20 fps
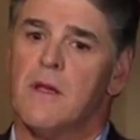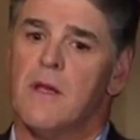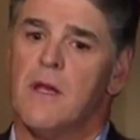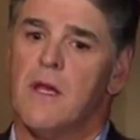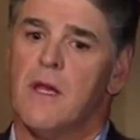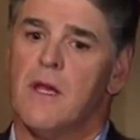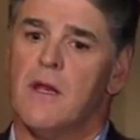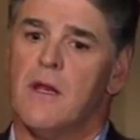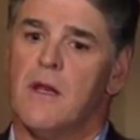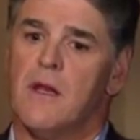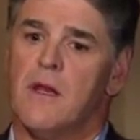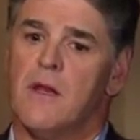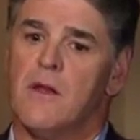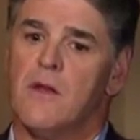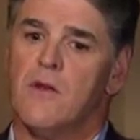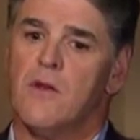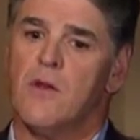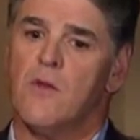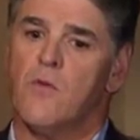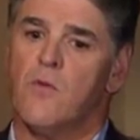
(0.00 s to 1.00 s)
and
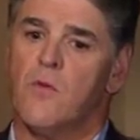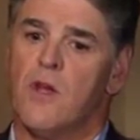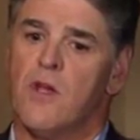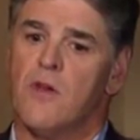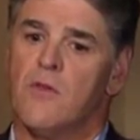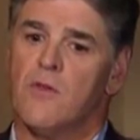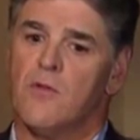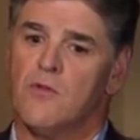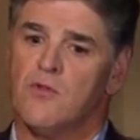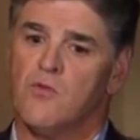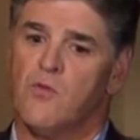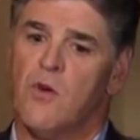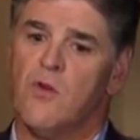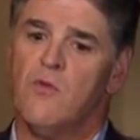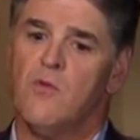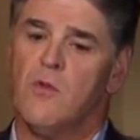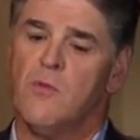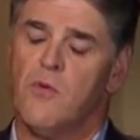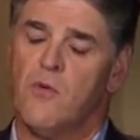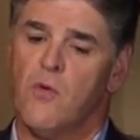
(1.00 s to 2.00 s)
there was one
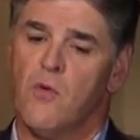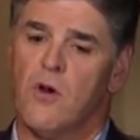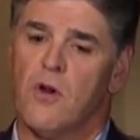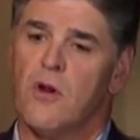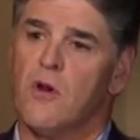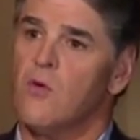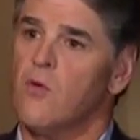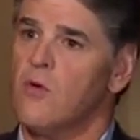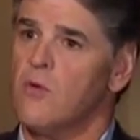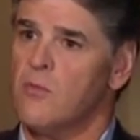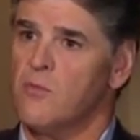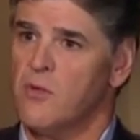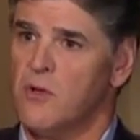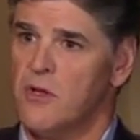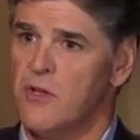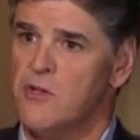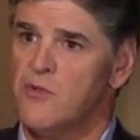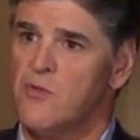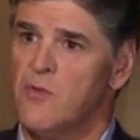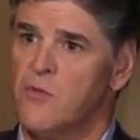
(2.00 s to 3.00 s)
report, or a
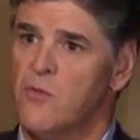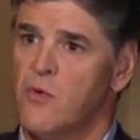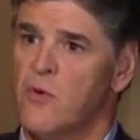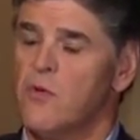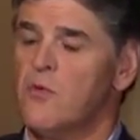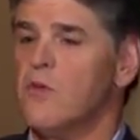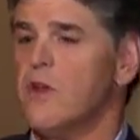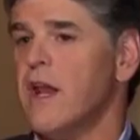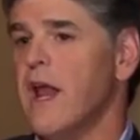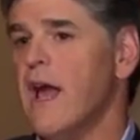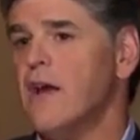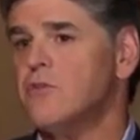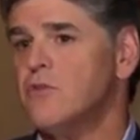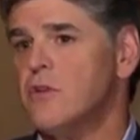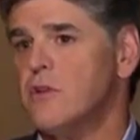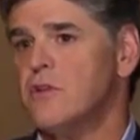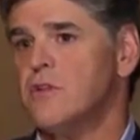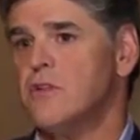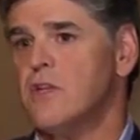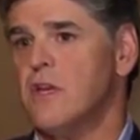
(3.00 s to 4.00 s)
police report, that
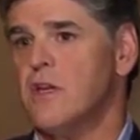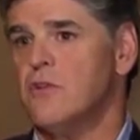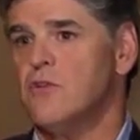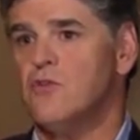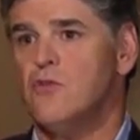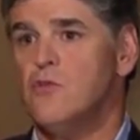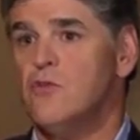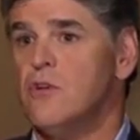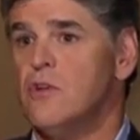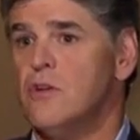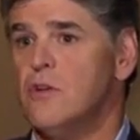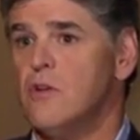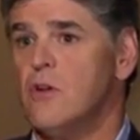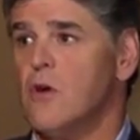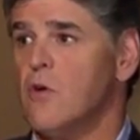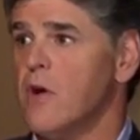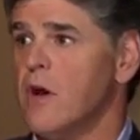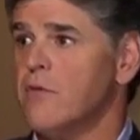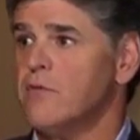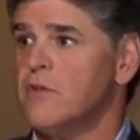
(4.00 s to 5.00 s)
actually said you didn't
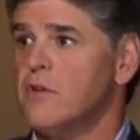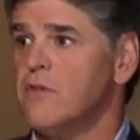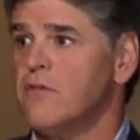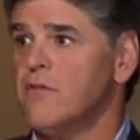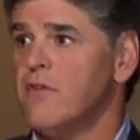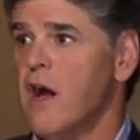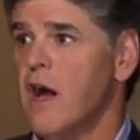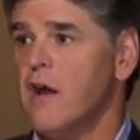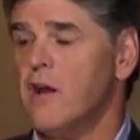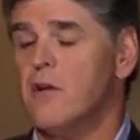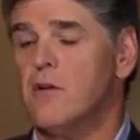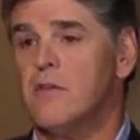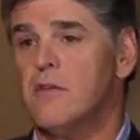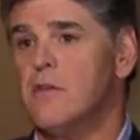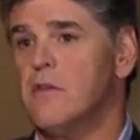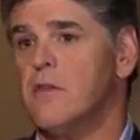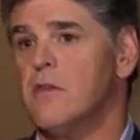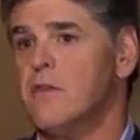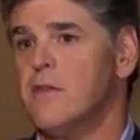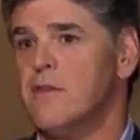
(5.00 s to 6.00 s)
know after you fired,
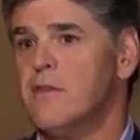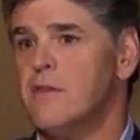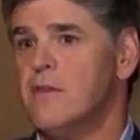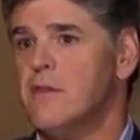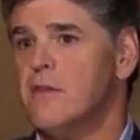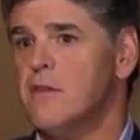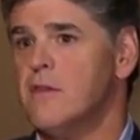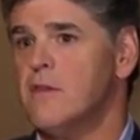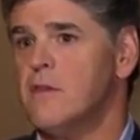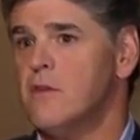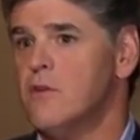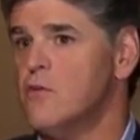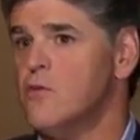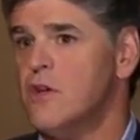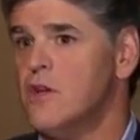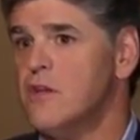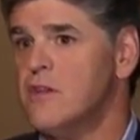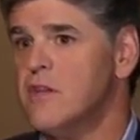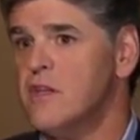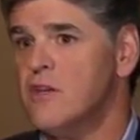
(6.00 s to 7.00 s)

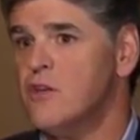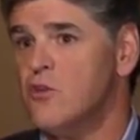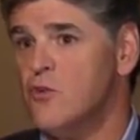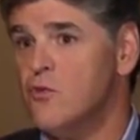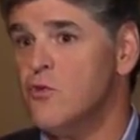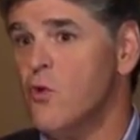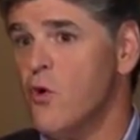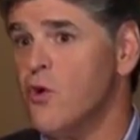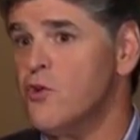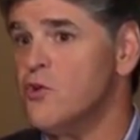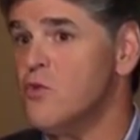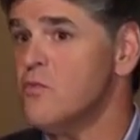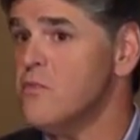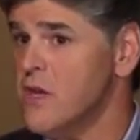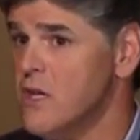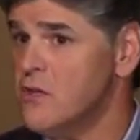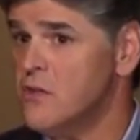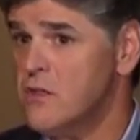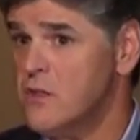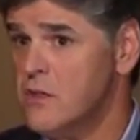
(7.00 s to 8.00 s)
you thought you
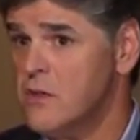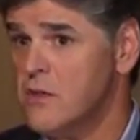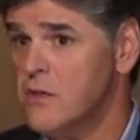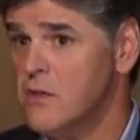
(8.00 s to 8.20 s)
missed?